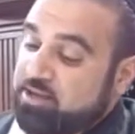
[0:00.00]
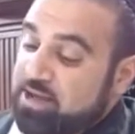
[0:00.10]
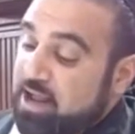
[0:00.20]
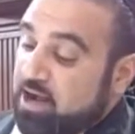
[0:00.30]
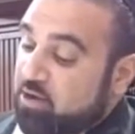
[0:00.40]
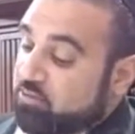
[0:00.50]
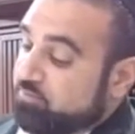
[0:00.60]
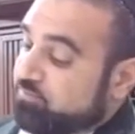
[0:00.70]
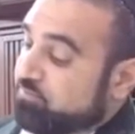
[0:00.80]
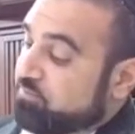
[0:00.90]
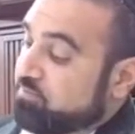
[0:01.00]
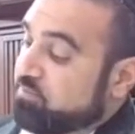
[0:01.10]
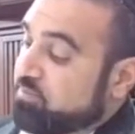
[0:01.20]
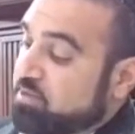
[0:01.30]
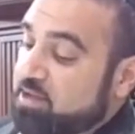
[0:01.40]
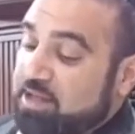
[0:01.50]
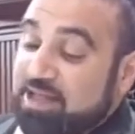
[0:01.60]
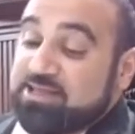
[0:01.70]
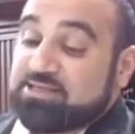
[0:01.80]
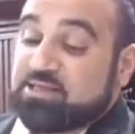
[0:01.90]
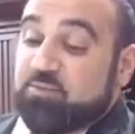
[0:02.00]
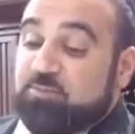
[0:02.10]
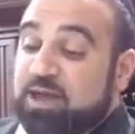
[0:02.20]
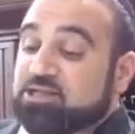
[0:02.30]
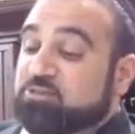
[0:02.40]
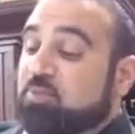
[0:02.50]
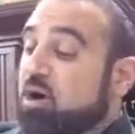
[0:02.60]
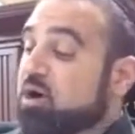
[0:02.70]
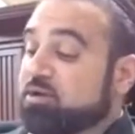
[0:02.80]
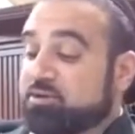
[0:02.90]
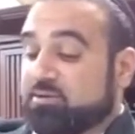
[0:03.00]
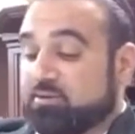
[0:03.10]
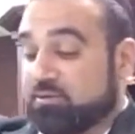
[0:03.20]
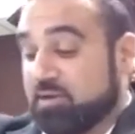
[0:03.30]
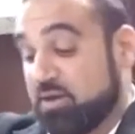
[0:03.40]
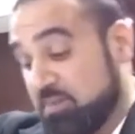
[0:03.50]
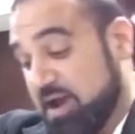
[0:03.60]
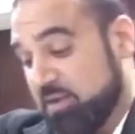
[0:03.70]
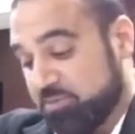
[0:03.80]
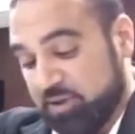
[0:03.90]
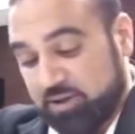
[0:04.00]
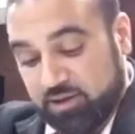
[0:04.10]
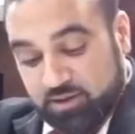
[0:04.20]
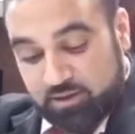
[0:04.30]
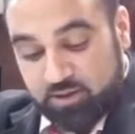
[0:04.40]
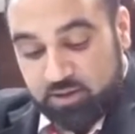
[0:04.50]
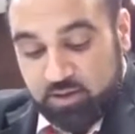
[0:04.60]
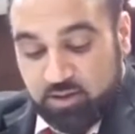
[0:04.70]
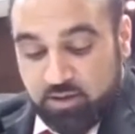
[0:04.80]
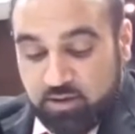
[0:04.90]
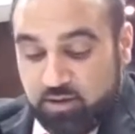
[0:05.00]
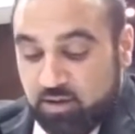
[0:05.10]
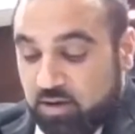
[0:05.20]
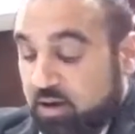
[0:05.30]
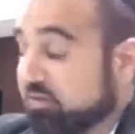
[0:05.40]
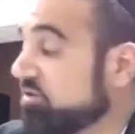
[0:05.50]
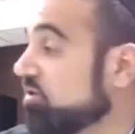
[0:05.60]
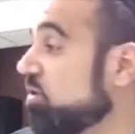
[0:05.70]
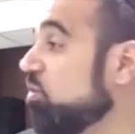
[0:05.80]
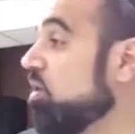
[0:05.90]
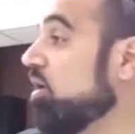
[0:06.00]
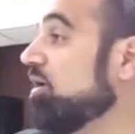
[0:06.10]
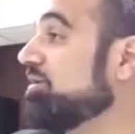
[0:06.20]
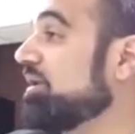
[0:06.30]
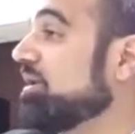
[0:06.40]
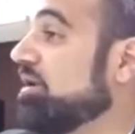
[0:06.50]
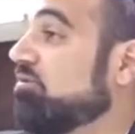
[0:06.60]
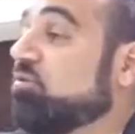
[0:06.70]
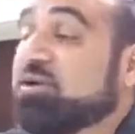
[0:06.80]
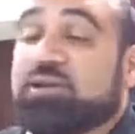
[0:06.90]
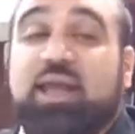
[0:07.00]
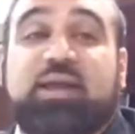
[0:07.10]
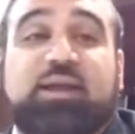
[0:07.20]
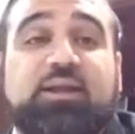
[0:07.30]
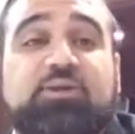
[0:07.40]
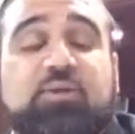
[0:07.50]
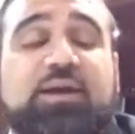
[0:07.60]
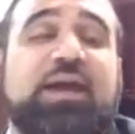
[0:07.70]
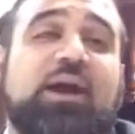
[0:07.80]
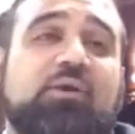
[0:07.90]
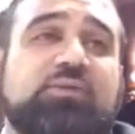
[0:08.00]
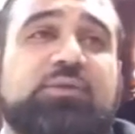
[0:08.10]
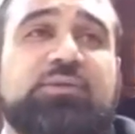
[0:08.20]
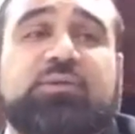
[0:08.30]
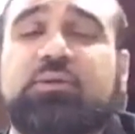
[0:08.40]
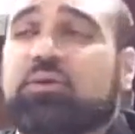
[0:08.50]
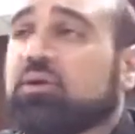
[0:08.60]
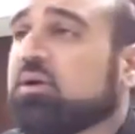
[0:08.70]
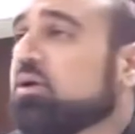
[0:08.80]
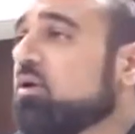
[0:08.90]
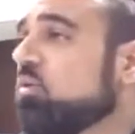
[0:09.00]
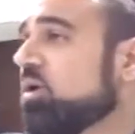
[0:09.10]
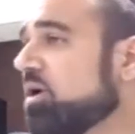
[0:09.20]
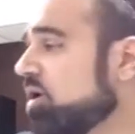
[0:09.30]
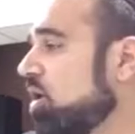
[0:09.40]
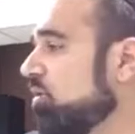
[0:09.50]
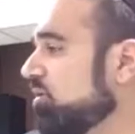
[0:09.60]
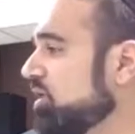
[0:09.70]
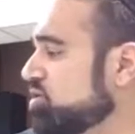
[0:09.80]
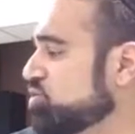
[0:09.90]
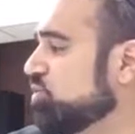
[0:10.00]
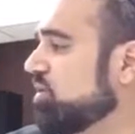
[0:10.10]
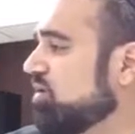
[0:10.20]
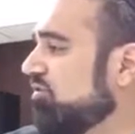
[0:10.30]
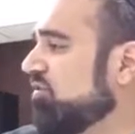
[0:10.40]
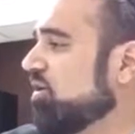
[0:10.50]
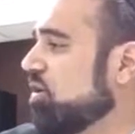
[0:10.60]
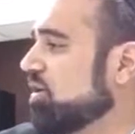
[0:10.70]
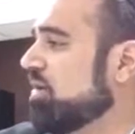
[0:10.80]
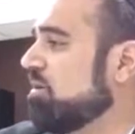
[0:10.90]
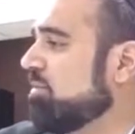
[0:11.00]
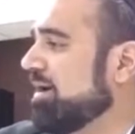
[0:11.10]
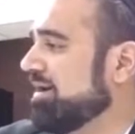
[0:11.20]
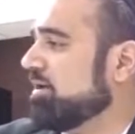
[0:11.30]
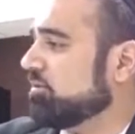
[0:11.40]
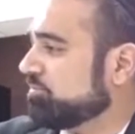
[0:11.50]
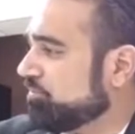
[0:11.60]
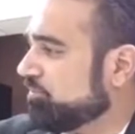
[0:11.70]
Now, here's the best part, in my opinion, of the reward that if we take it into account, we could already truly feel Olam Haba here.